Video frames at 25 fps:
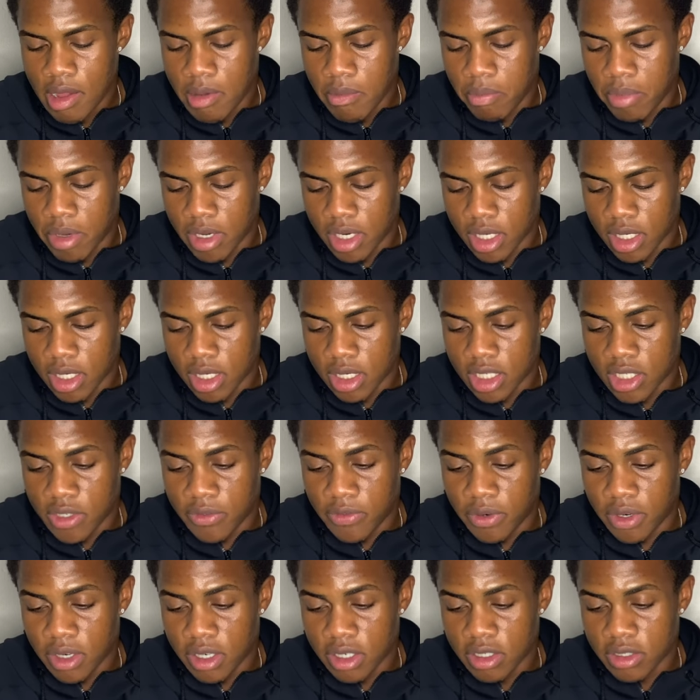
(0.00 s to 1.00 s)
But as
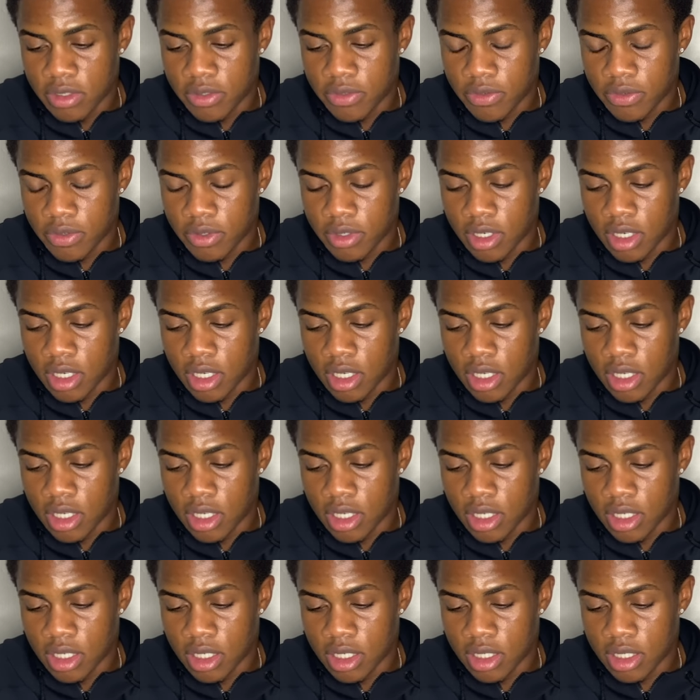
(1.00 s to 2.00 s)
far as
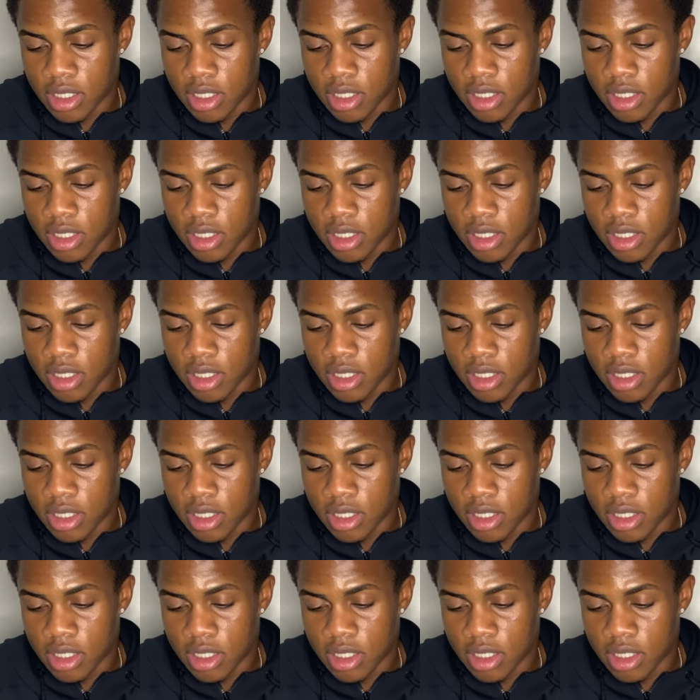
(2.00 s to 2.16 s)
the